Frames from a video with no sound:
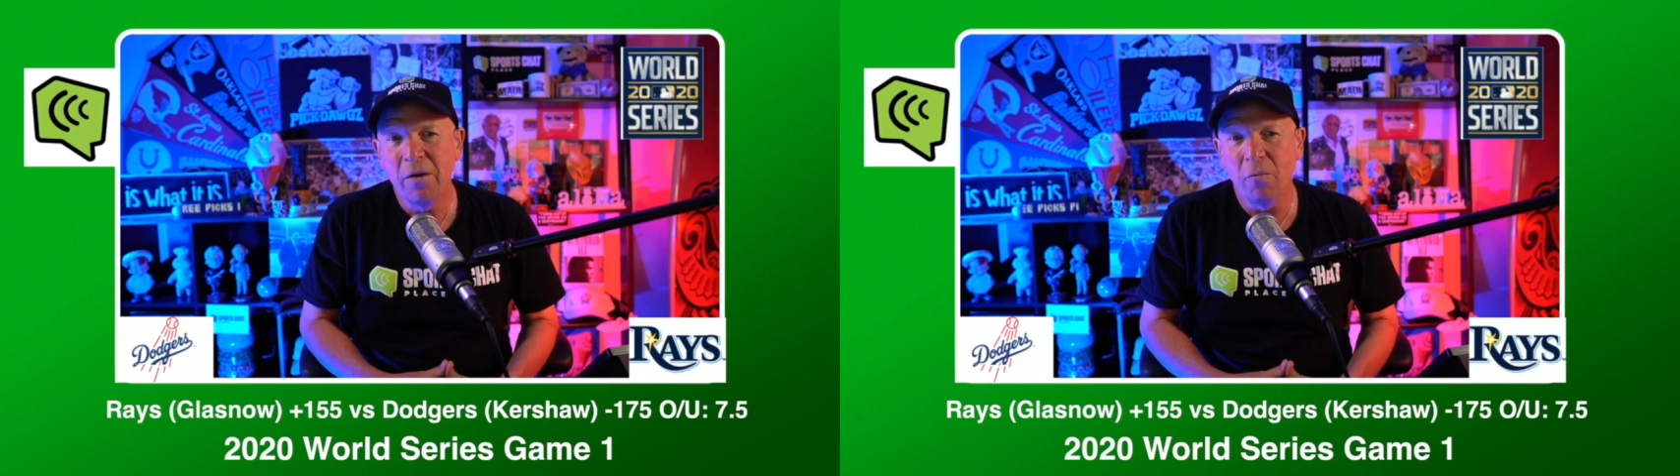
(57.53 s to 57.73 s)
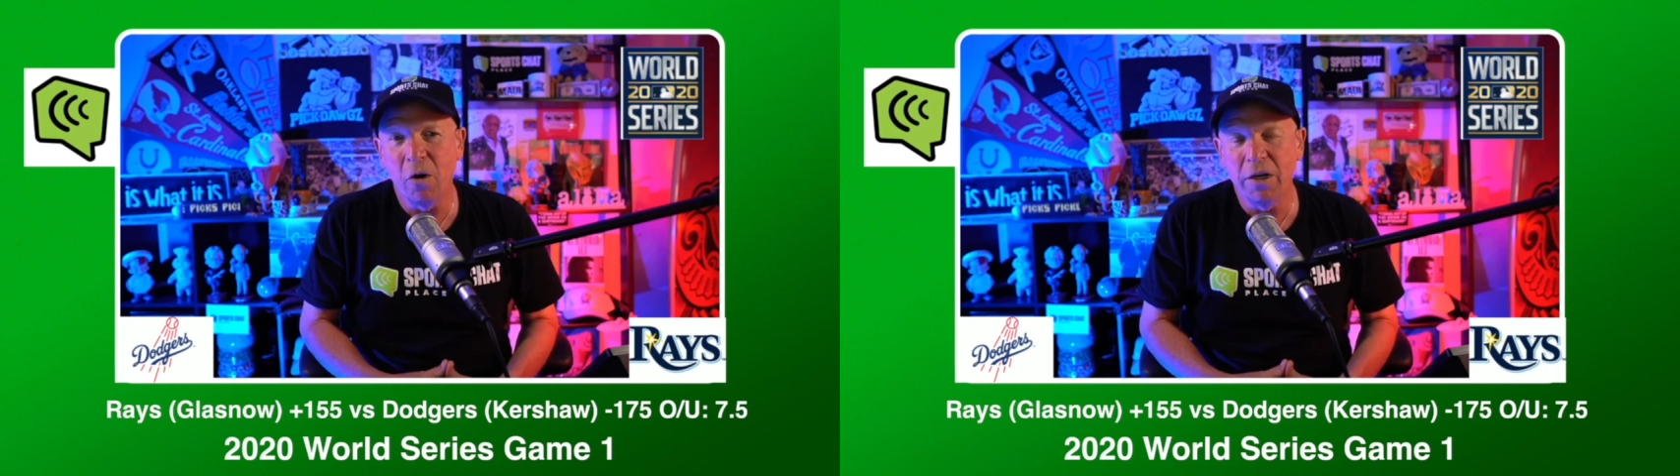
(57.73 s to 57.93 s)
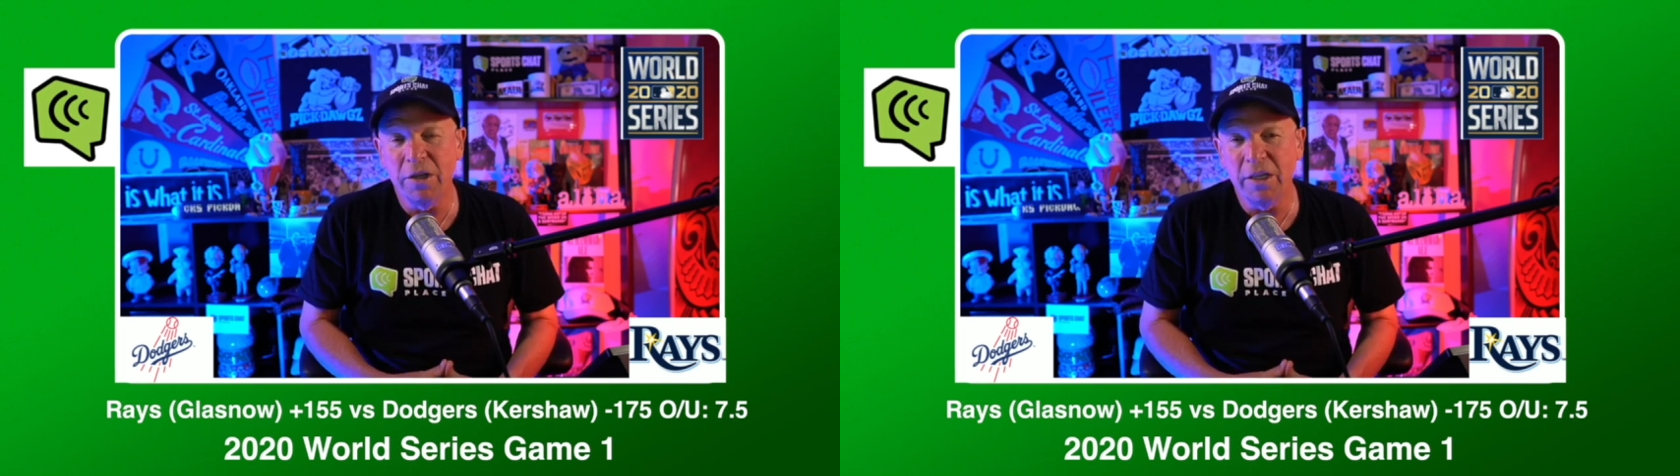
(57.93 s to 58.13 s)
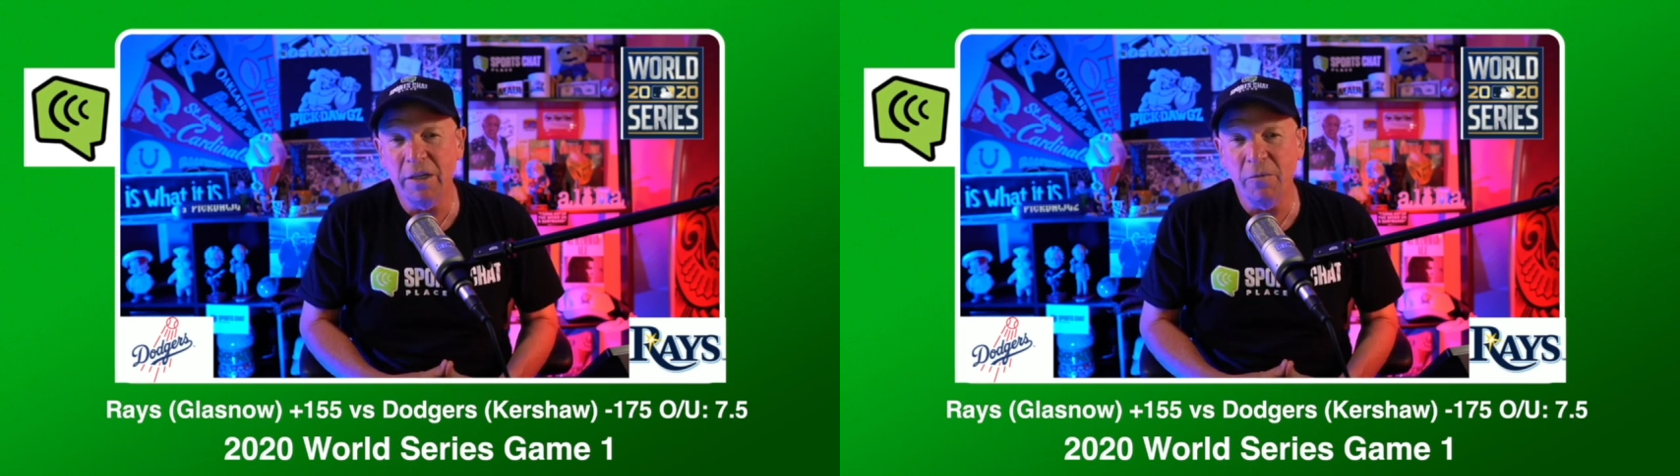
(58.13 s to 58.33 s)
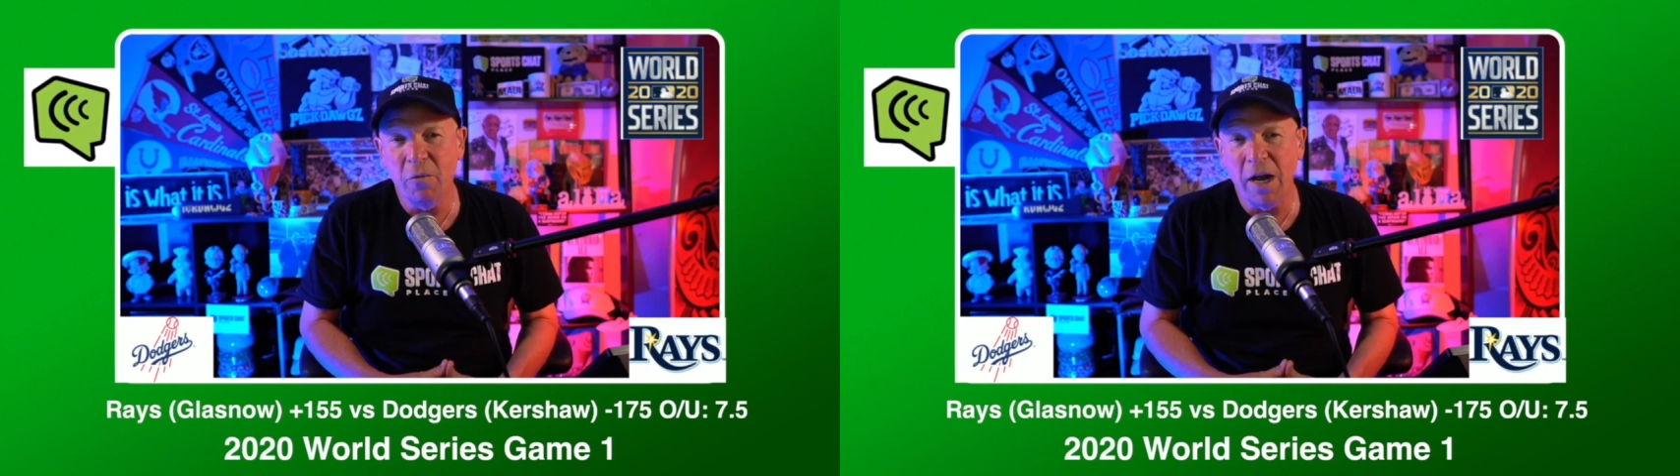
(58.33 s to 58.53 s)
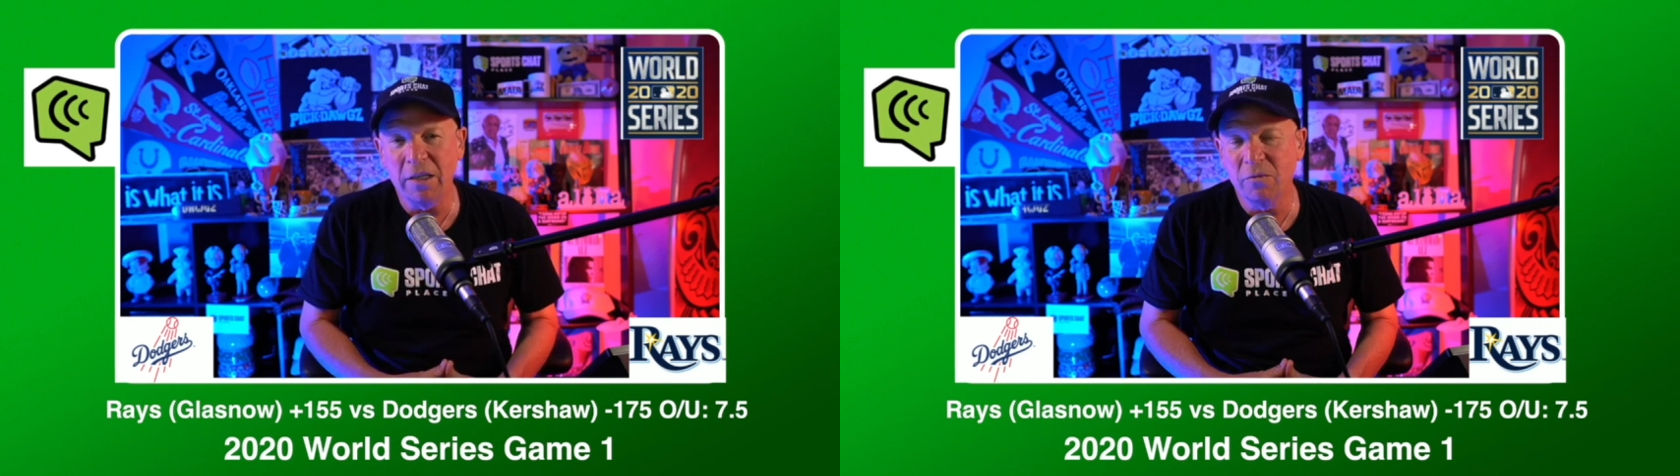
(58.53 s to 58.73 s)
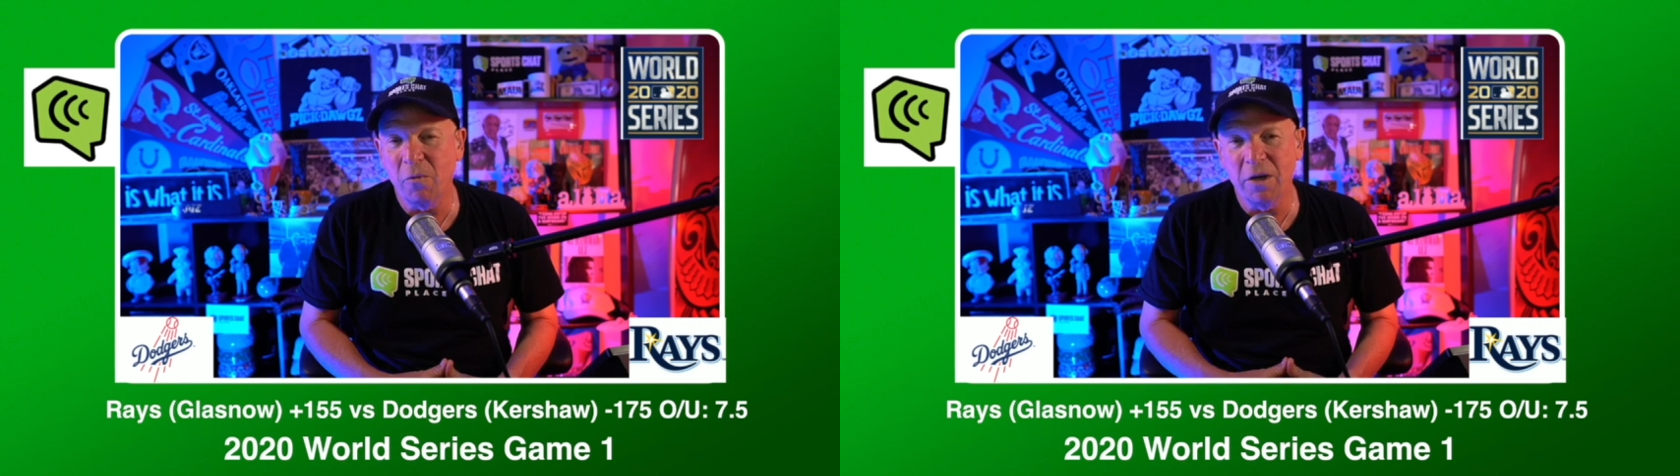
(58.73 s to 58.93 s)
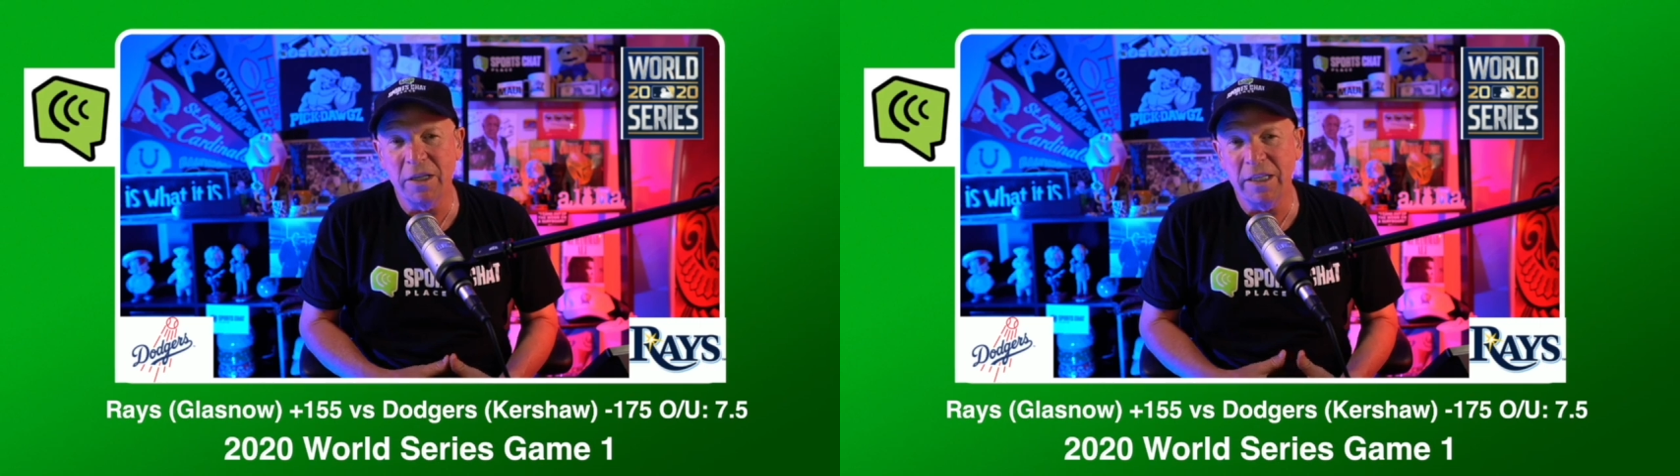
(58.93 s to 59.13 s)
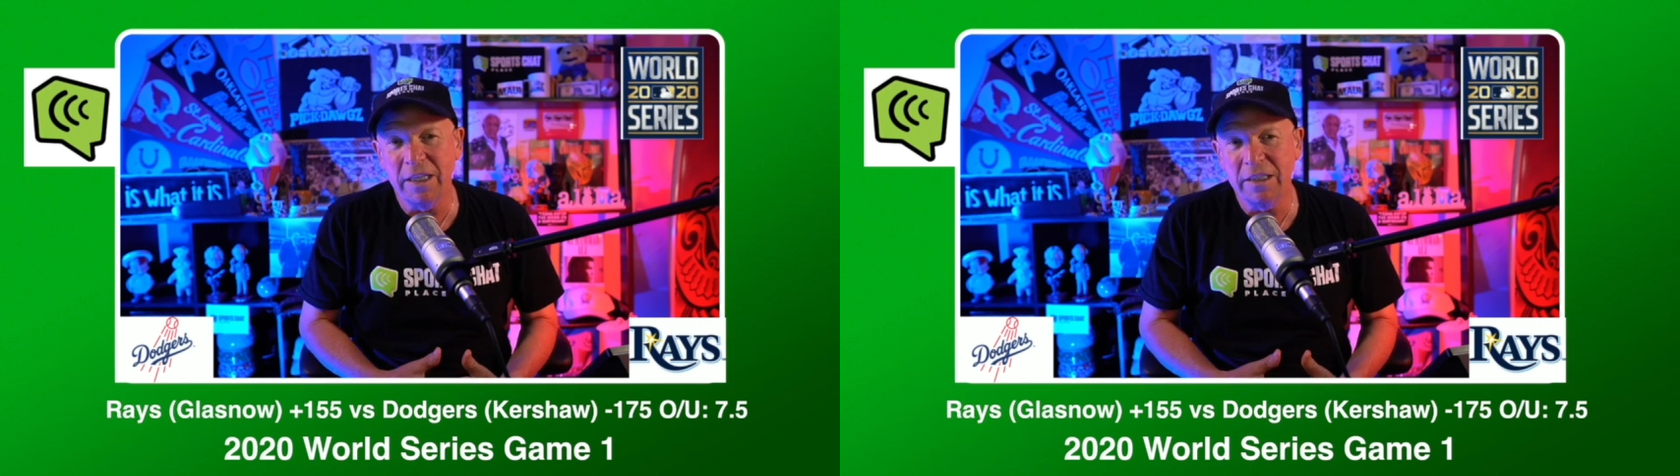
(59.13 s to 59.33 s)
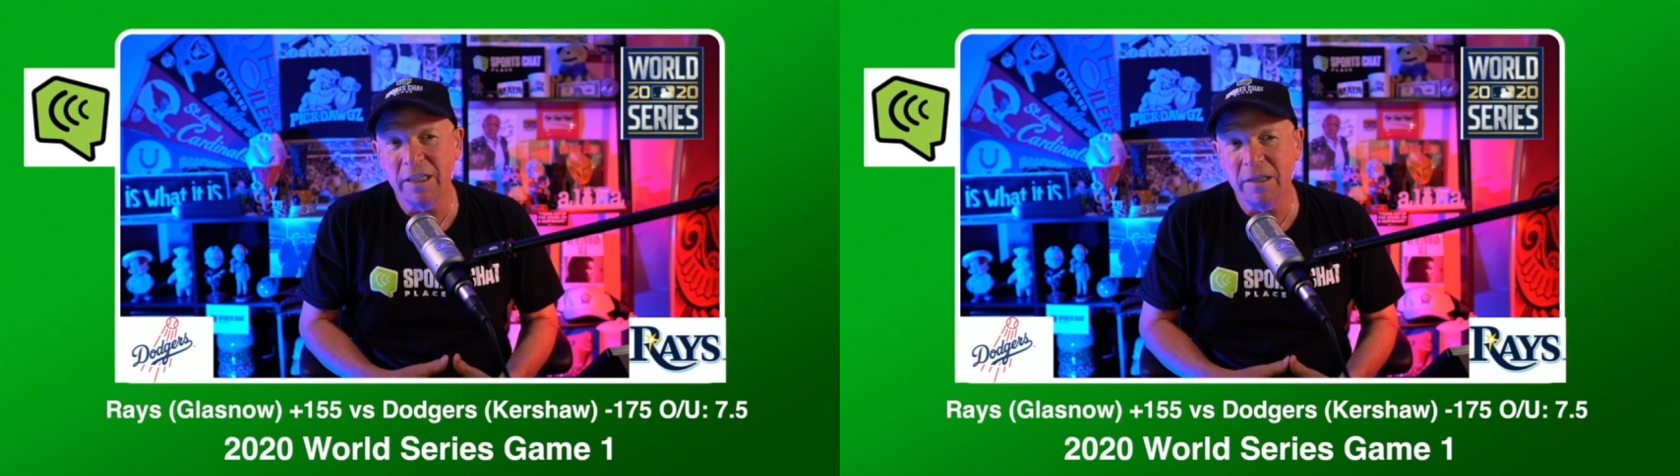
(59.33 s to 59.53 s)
One in the West, one in the East.